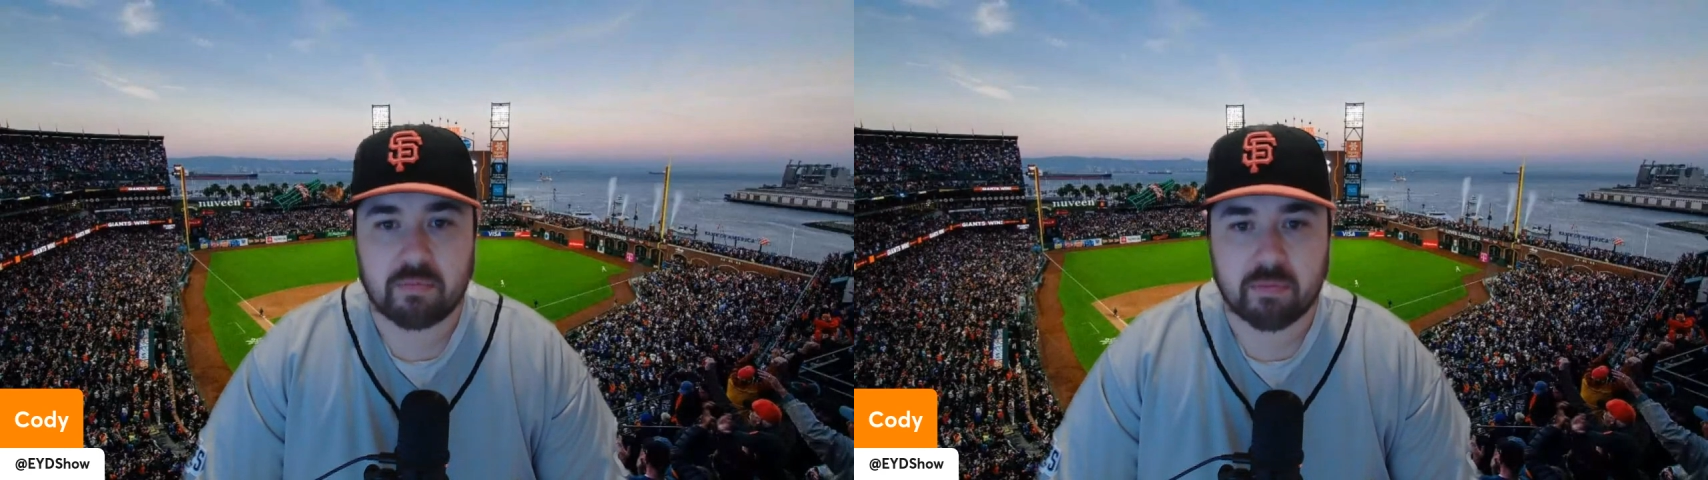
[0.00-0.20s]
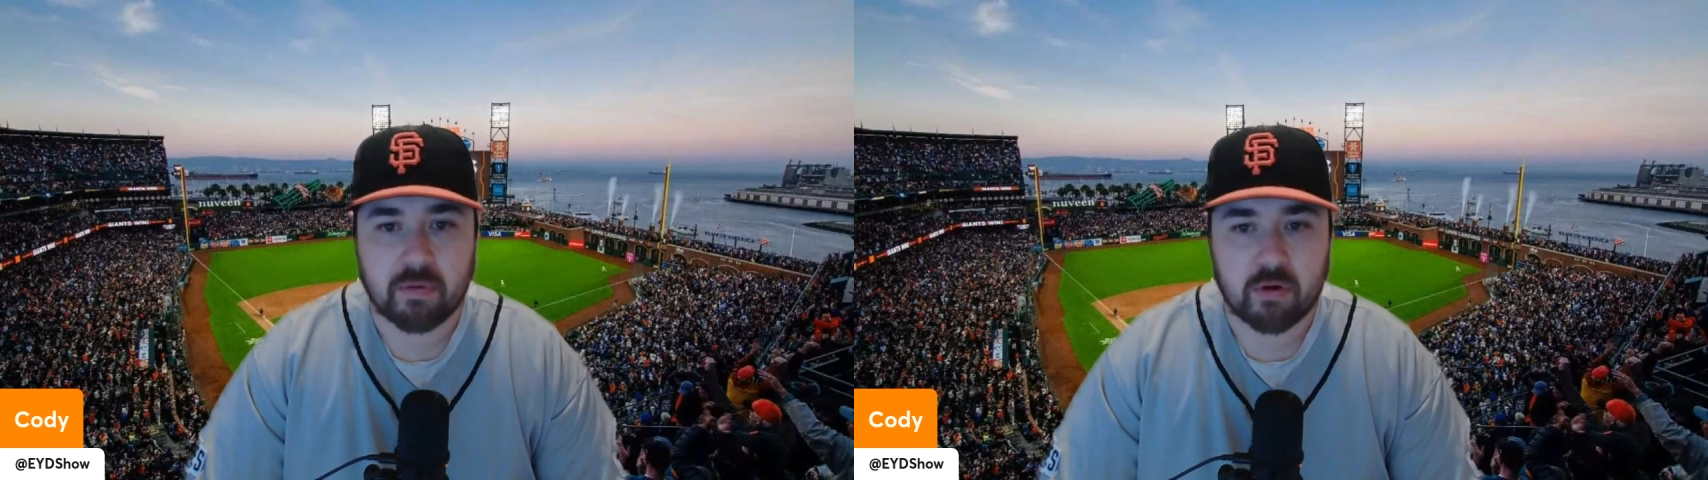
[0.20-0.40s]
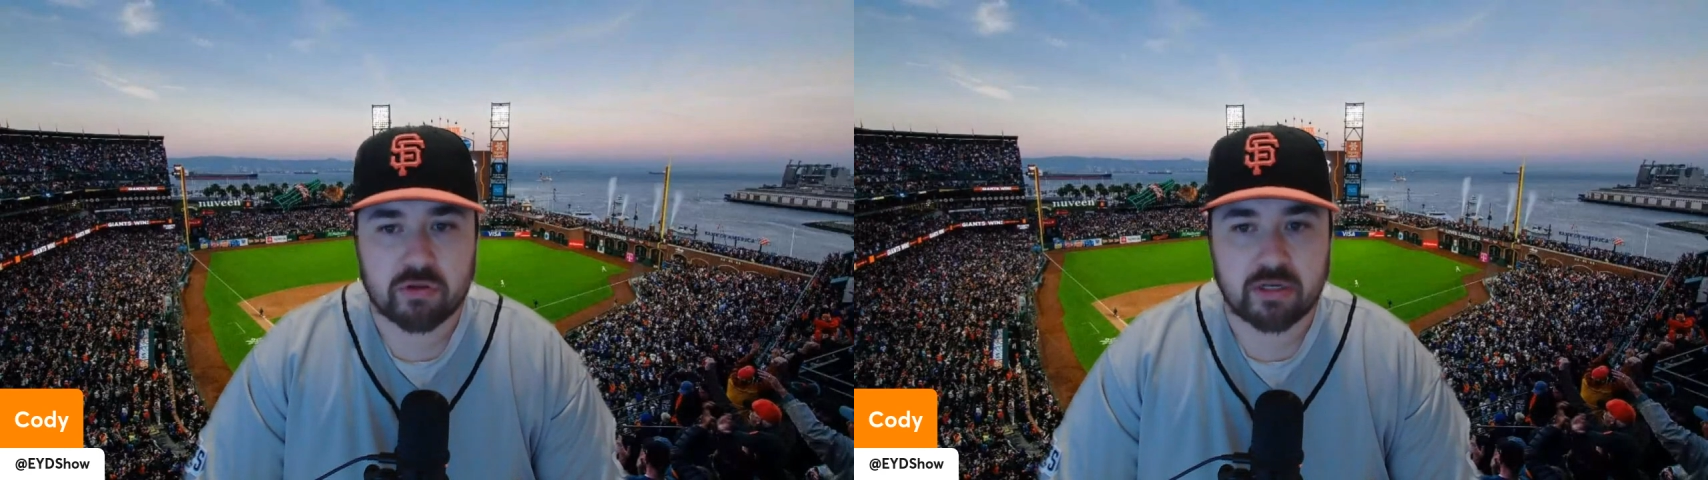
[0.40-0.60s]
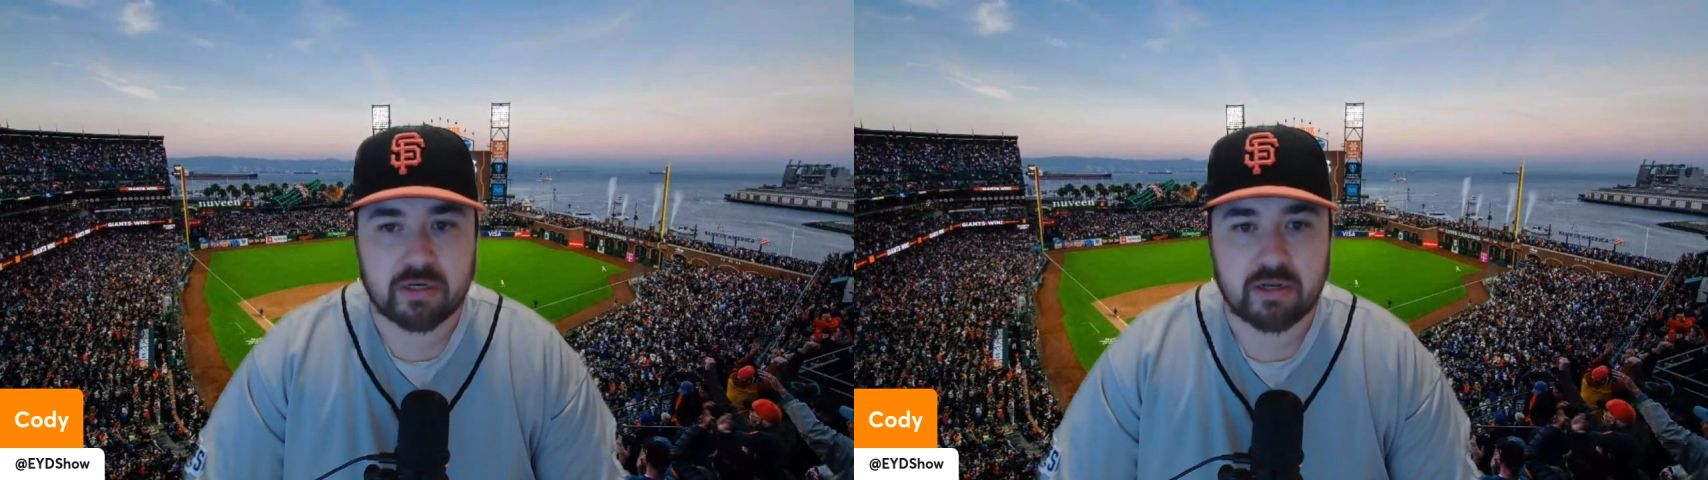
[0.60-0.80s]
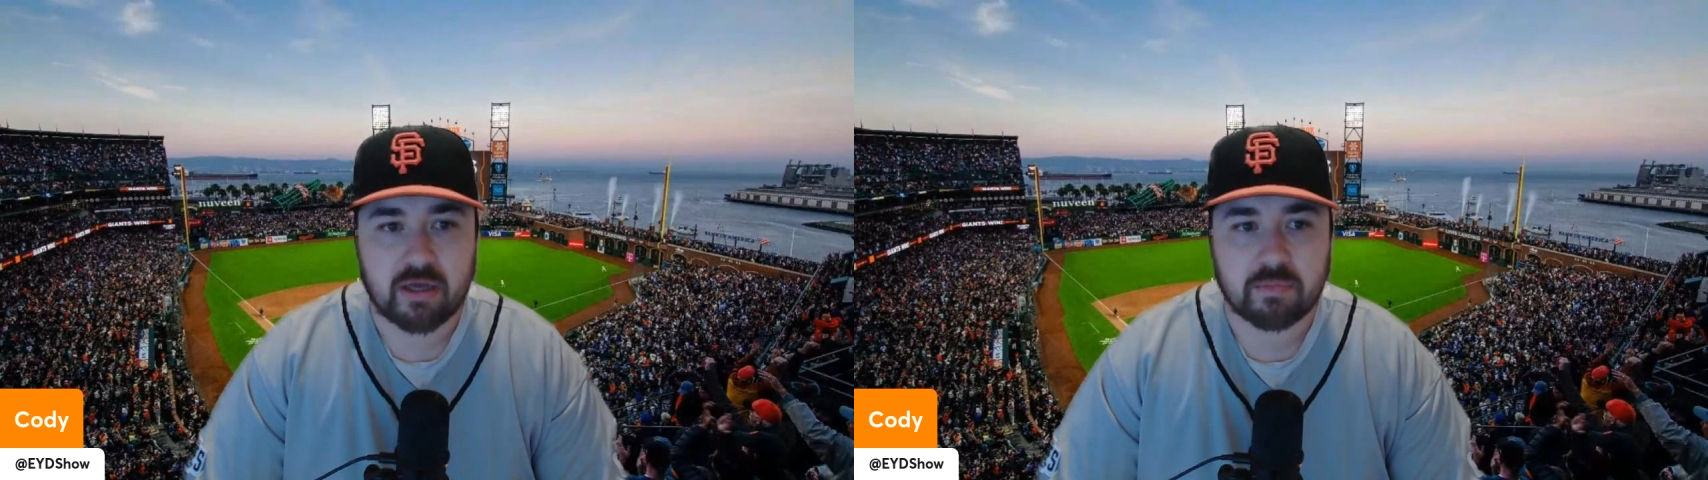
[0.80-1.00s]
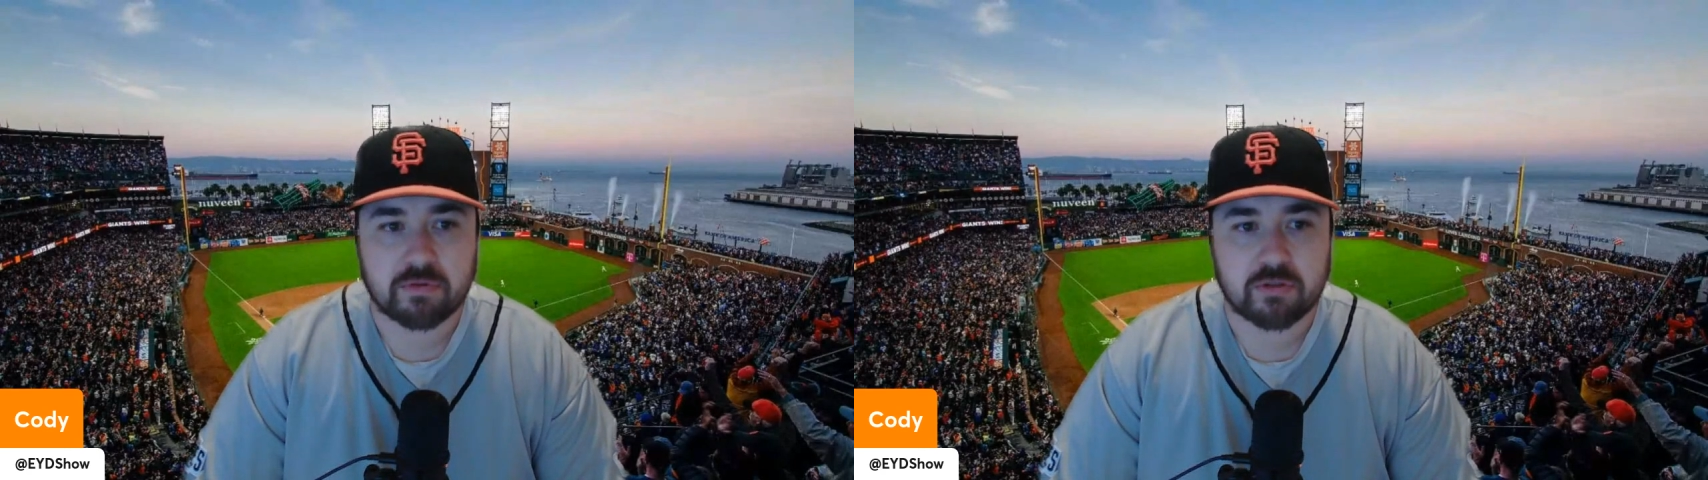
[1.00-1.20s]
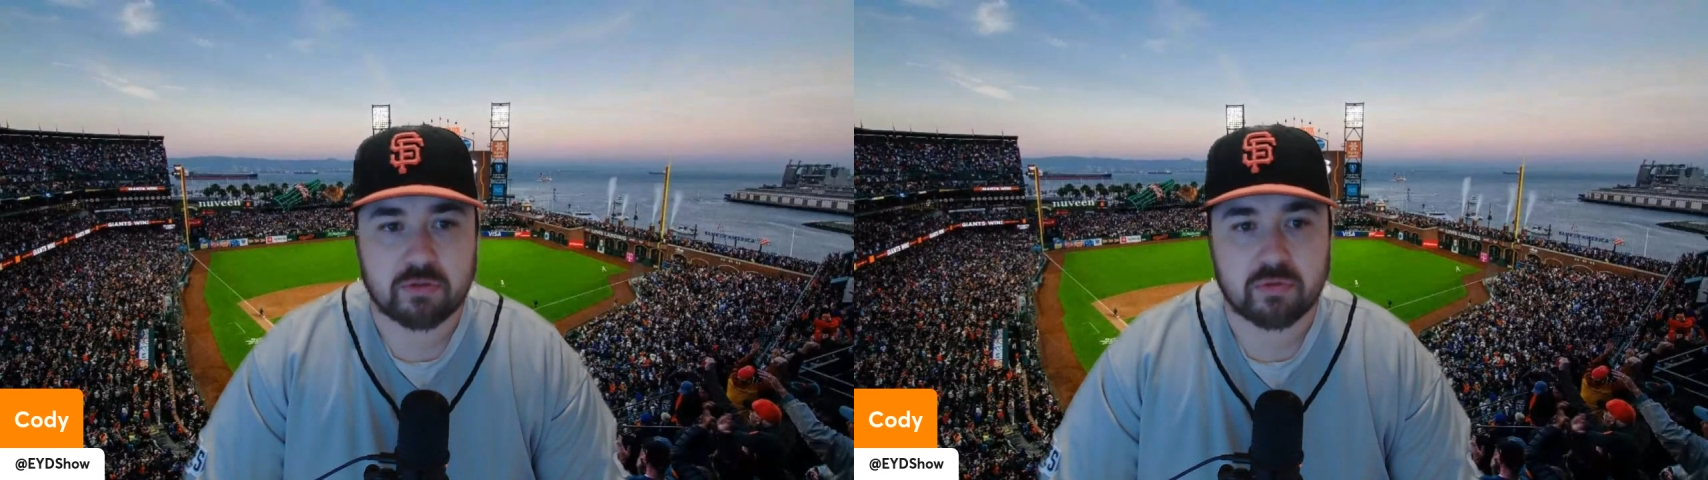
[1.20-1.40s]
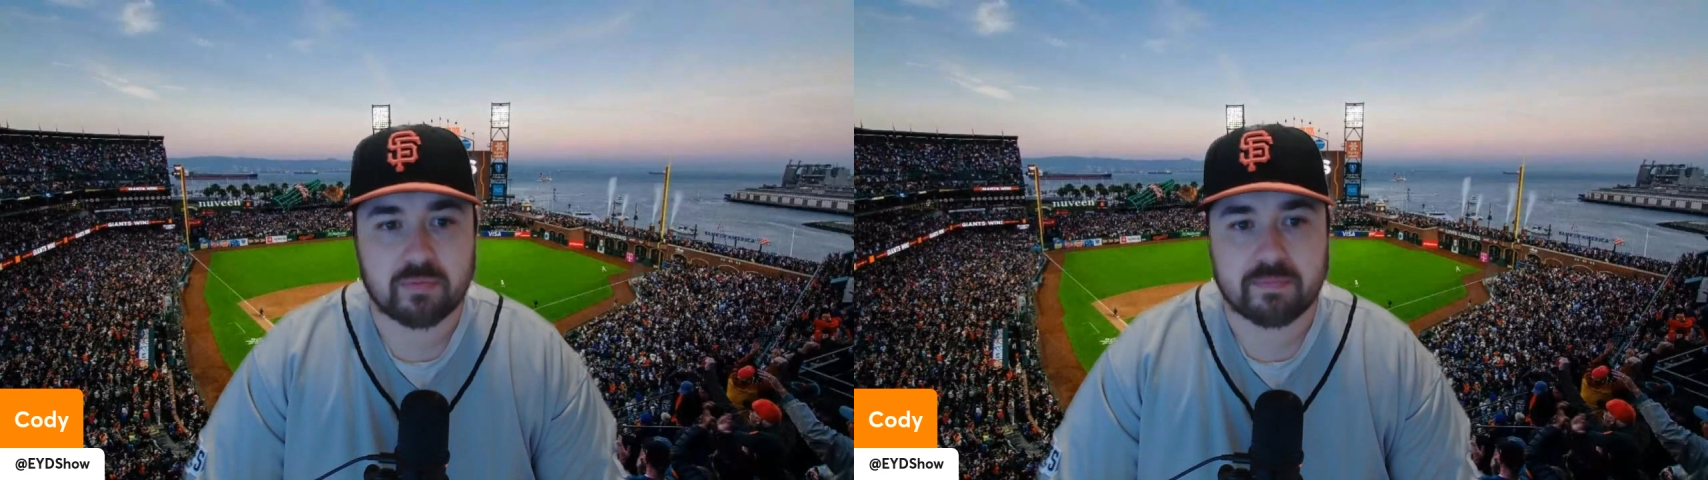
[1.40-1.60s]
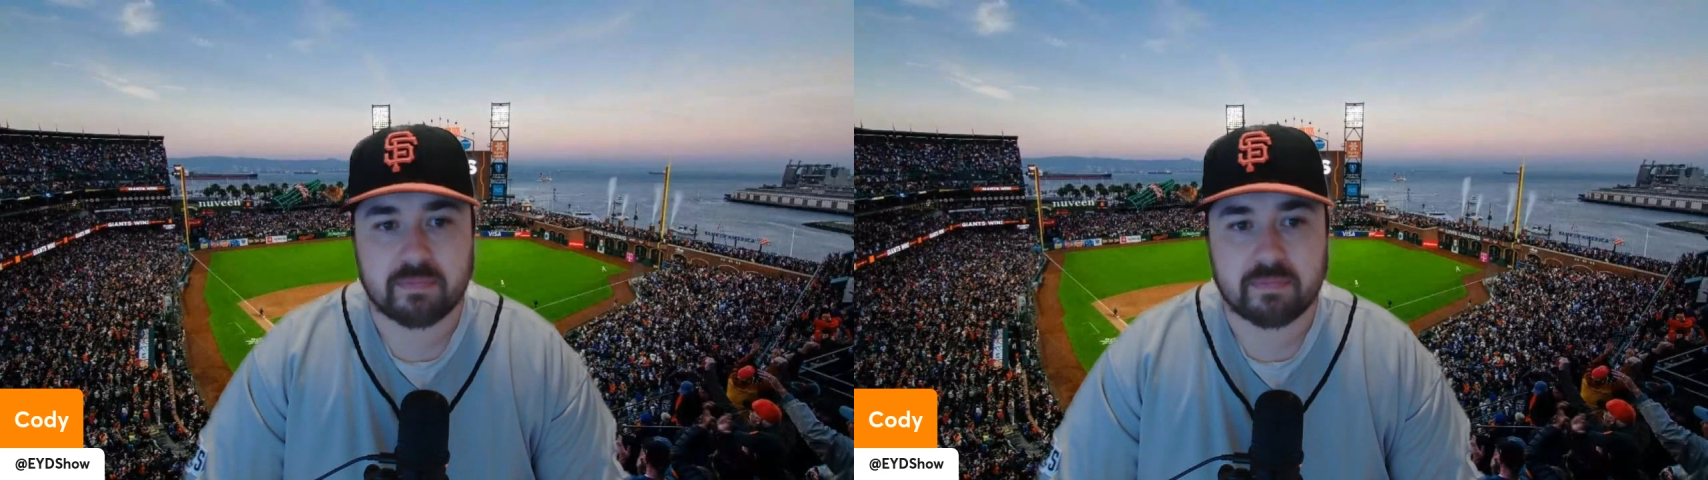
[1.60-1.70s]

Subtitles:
promotion up to